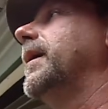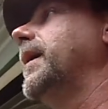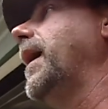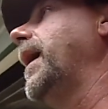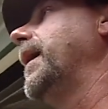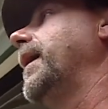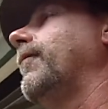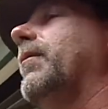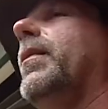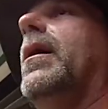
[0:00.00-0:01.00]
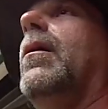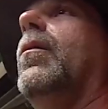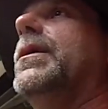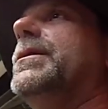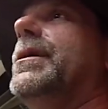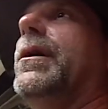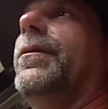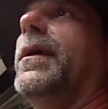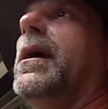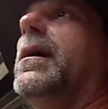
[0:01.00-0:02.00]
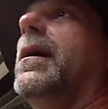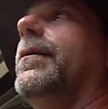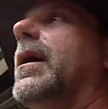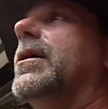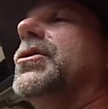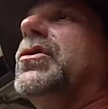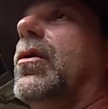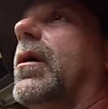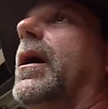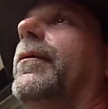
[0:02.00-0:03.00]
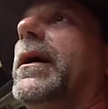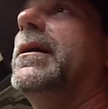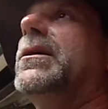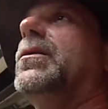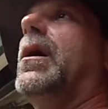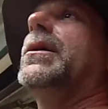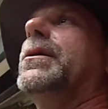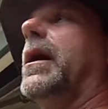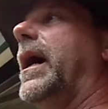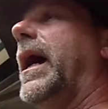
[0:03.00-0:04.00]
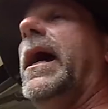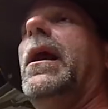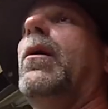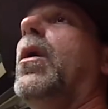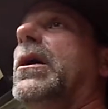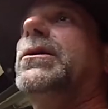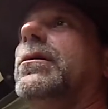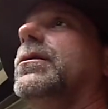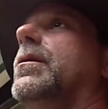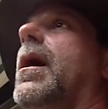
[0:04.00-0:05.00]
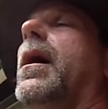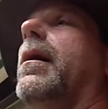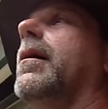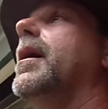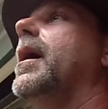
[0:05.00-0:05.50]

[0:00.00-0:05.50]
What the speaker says: It had every bell and whistle you could think of, short of a dishwasher. It had a washer and dryer.